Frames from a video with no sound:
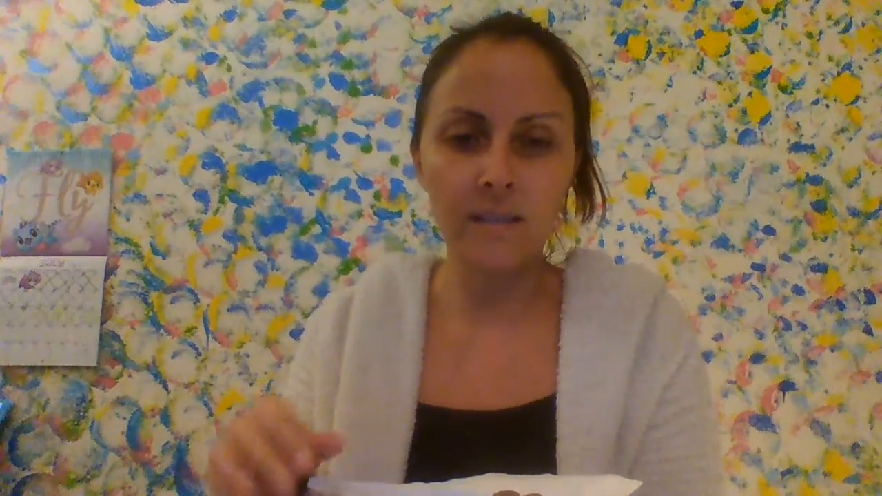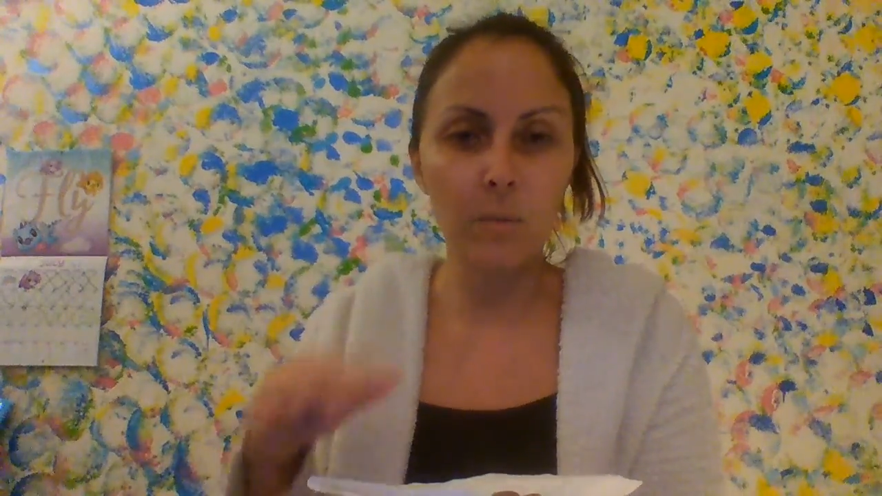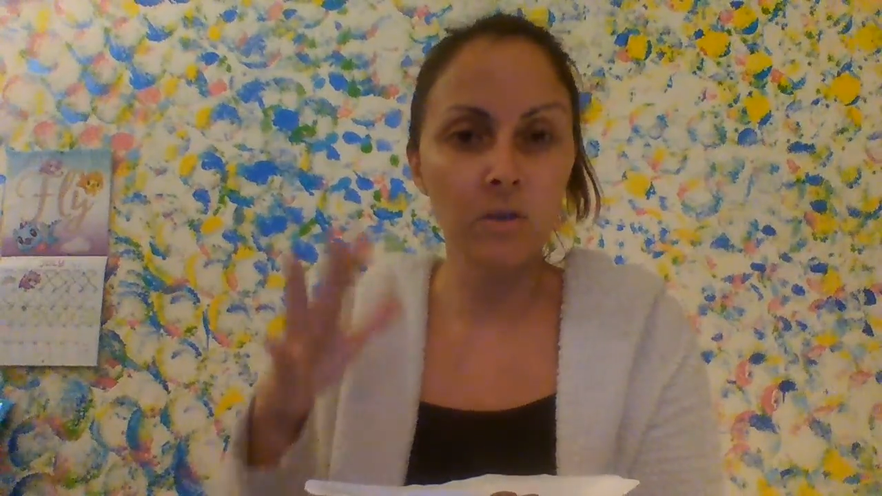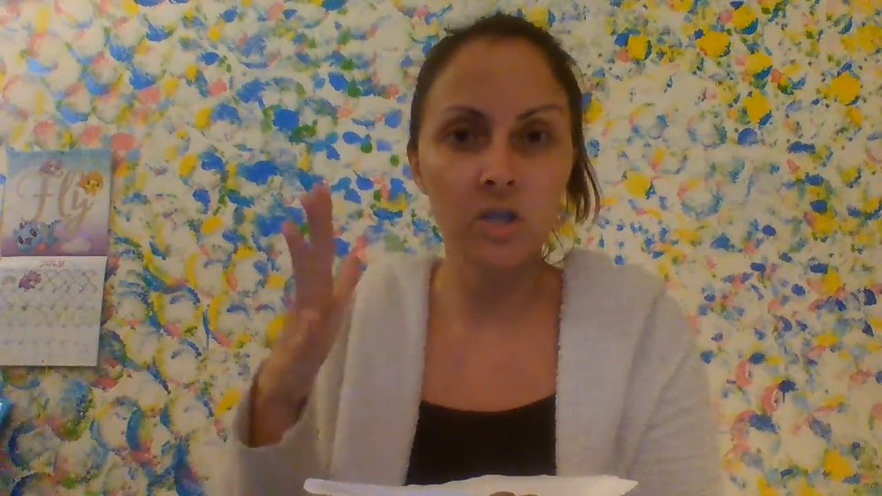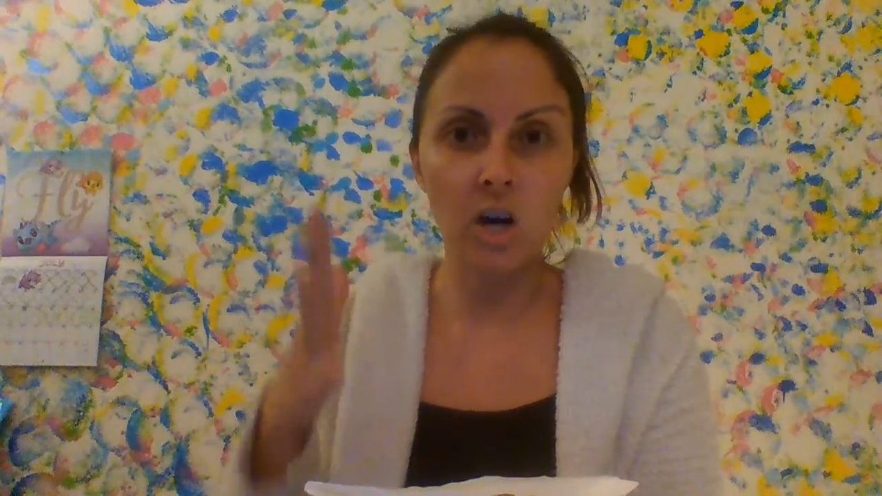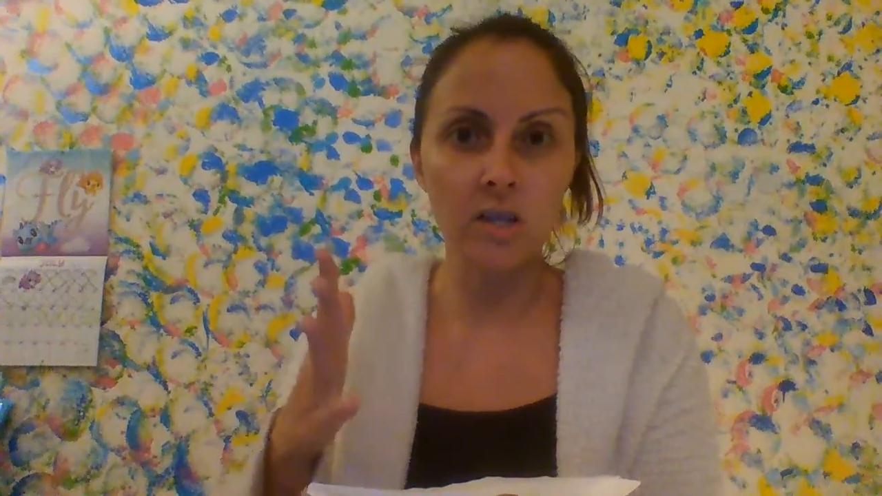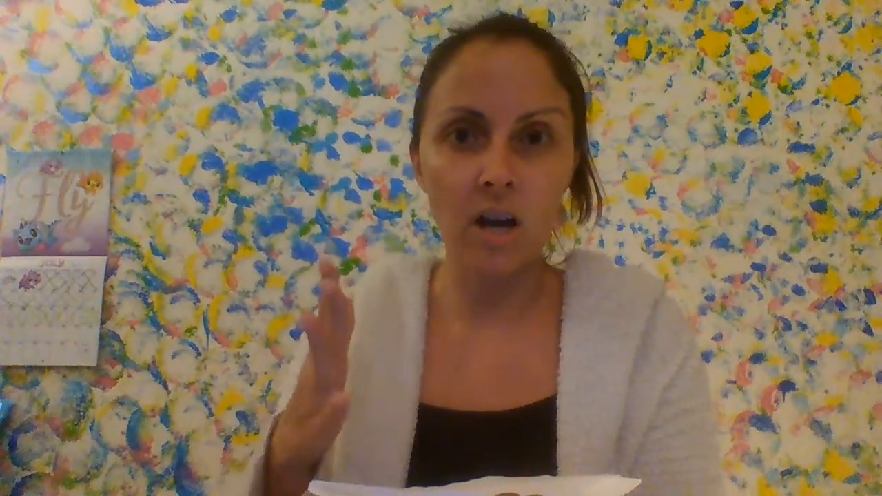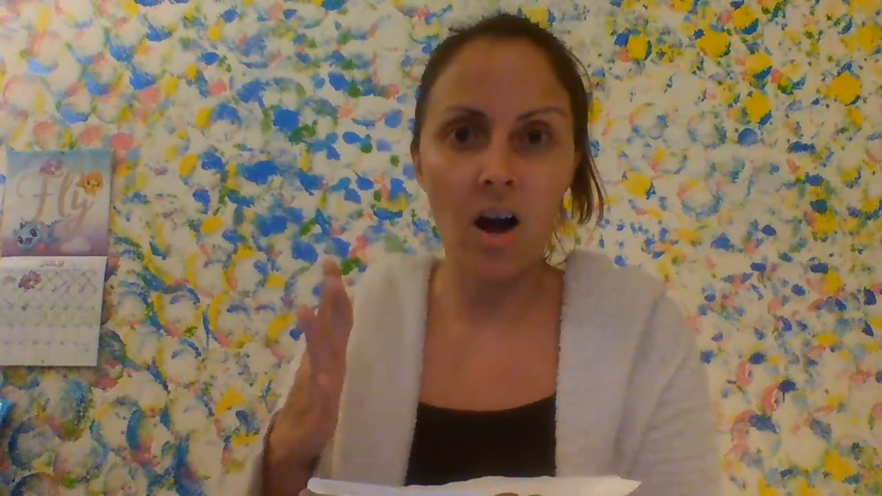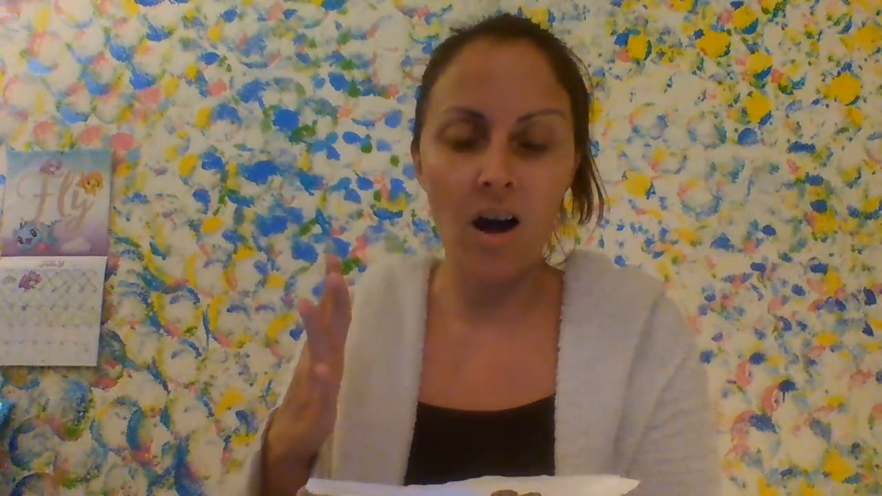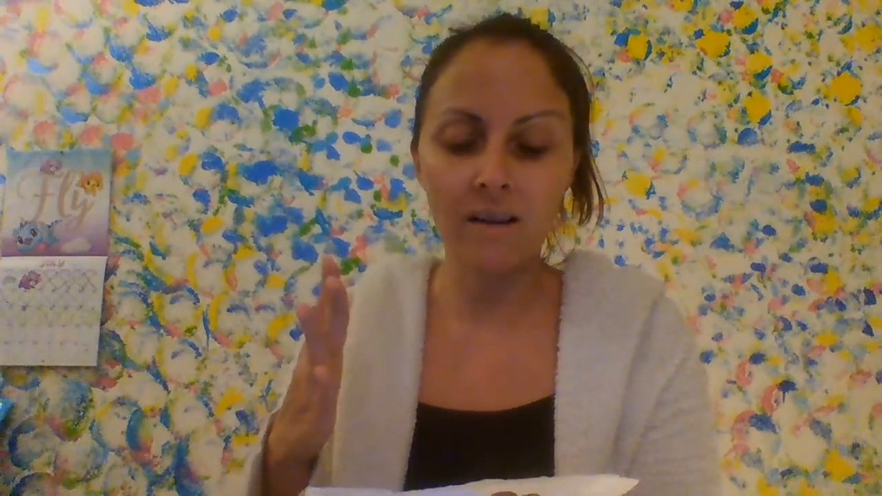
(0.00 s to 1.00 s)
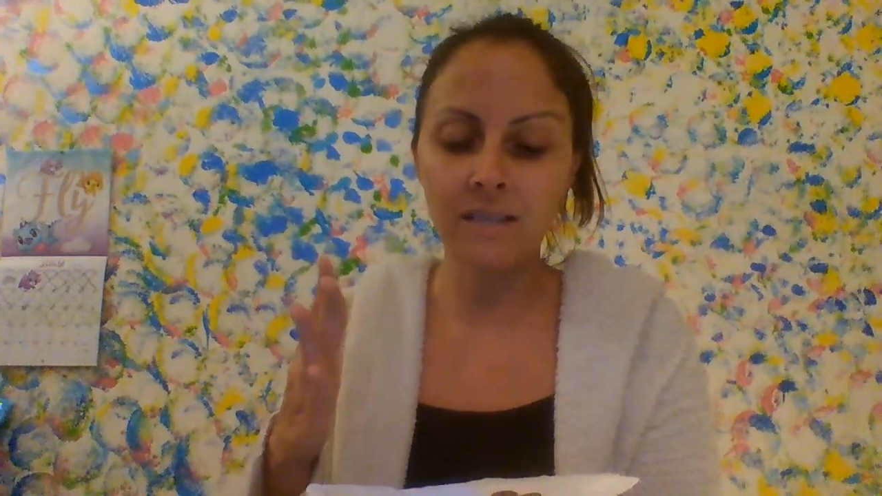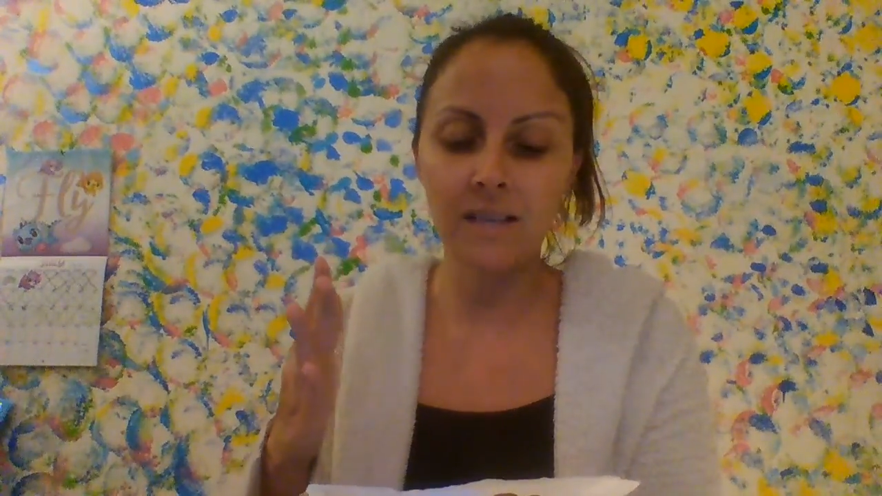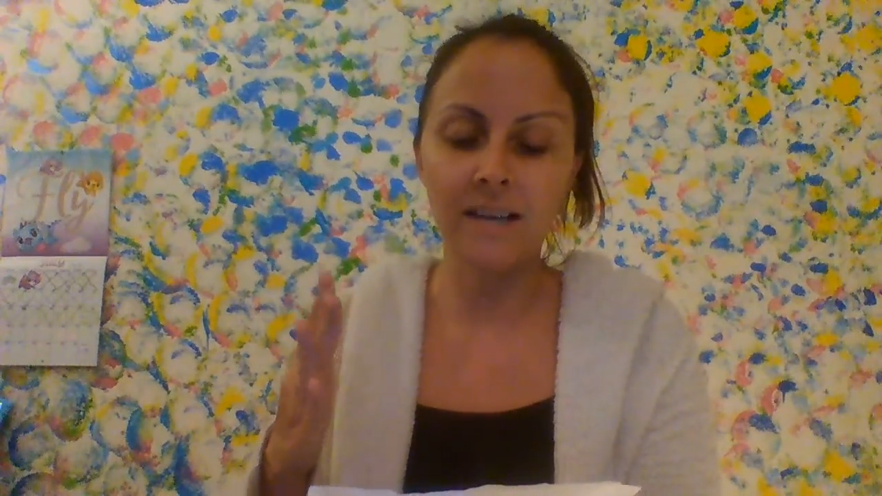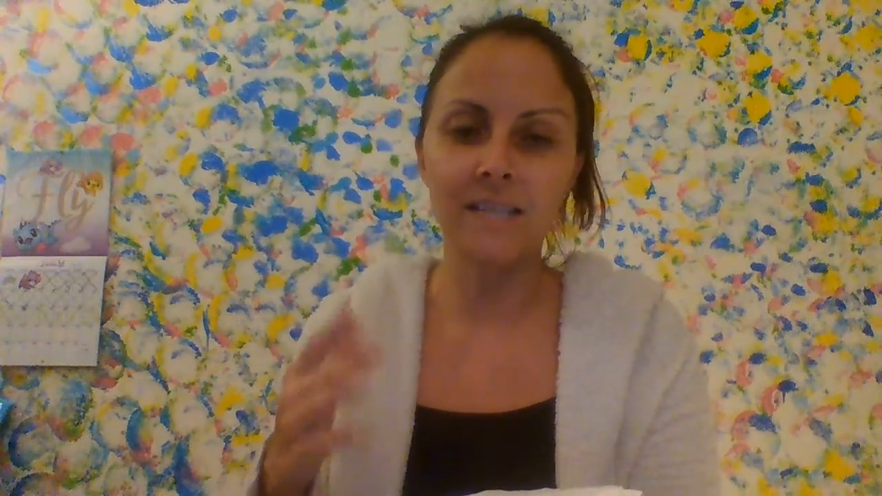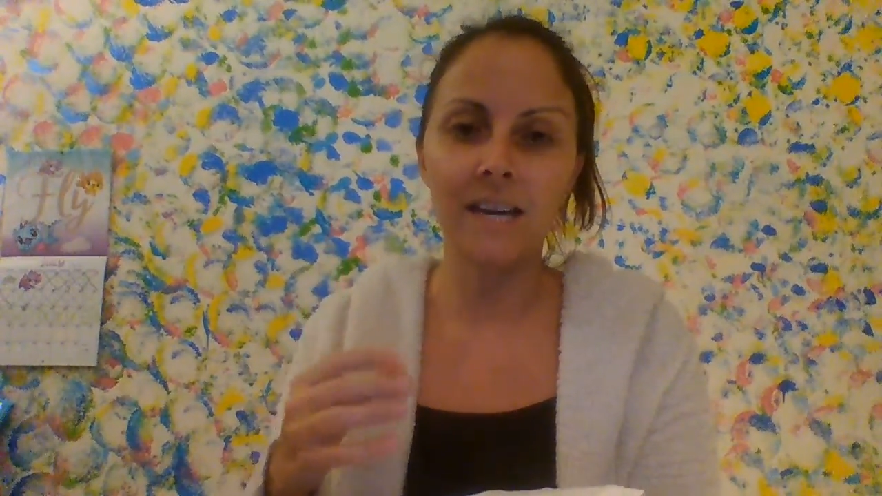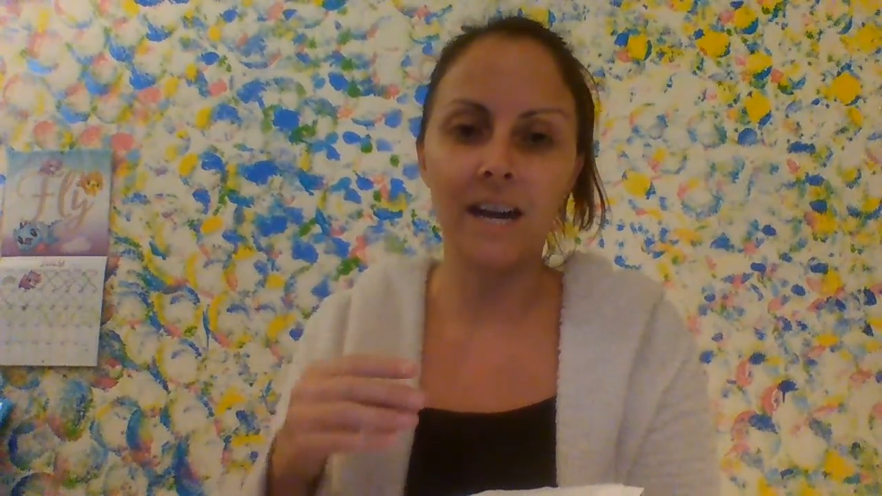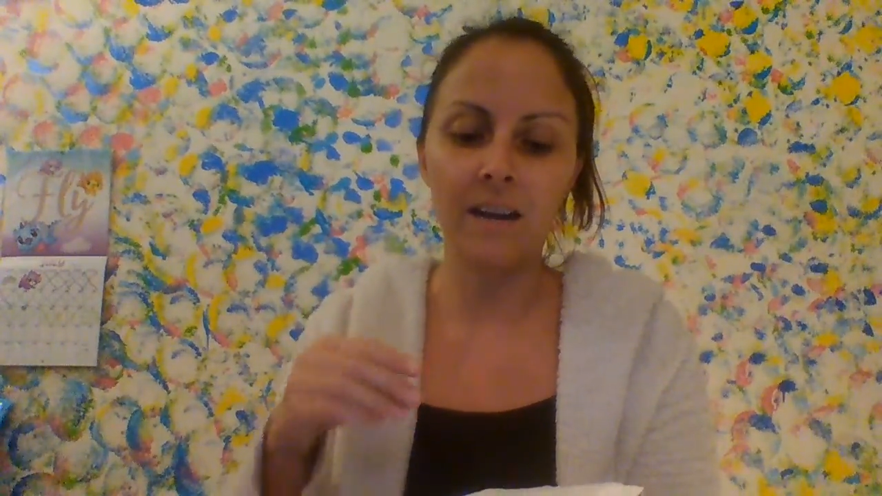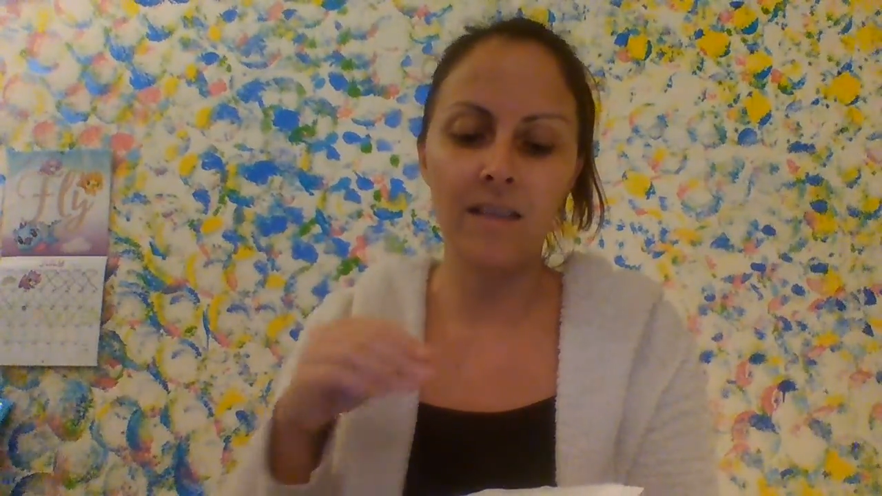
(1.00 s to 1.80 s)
they will start to oxidize again,